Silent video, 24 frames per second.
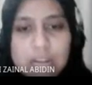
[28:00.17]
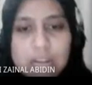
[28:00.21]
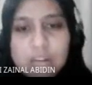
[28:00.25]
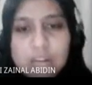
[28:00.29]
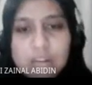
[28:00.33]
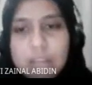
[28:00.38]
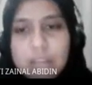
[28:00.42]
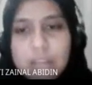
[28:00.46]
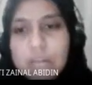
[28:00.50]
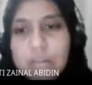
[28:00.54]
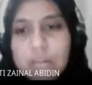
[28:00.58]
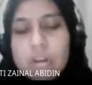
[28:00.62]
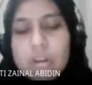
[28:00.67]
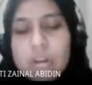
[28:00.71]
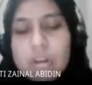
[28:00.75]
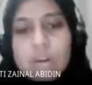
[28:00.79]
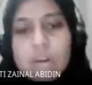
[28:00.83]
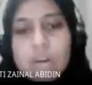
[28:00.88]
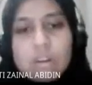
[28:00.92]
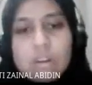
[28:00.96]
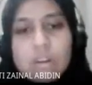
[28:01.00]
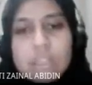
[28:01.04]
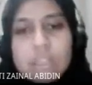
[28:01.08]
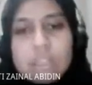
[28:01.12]
name.
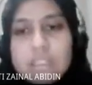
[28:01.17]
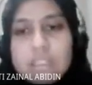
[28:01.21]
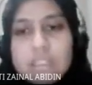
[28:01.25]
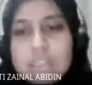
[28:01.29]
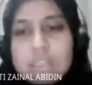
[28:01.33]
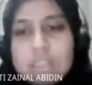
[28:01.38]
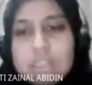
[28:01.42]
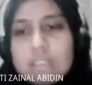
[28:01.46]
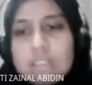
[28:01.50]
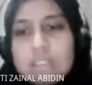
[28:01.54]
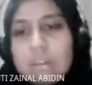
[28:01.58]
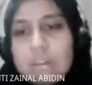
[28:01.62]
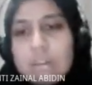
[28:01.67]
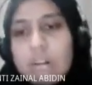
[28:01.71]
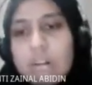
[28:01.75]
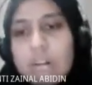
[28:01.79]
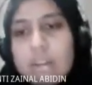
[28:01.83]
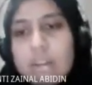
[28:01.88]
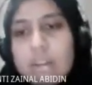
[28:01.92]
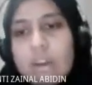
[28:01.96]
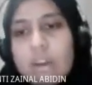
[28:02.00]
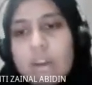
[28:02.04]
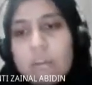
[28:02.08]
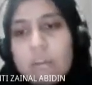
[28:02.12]
Okay, this is all
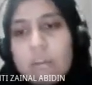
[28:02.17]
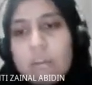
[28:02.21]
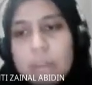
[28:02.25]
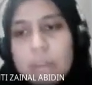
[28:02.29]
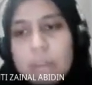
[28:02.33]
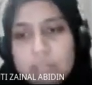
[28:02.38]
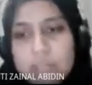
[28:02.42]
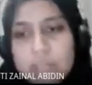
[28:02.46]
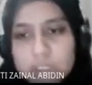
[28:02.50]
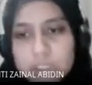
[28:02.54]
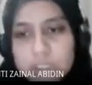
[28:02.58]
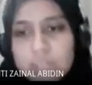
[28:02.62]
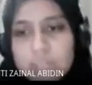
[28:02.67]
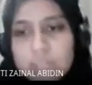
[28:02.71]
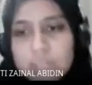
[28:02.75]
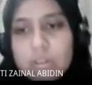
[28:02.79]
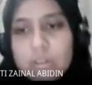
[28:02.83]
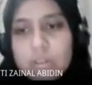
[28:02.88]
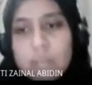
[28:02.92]
the operation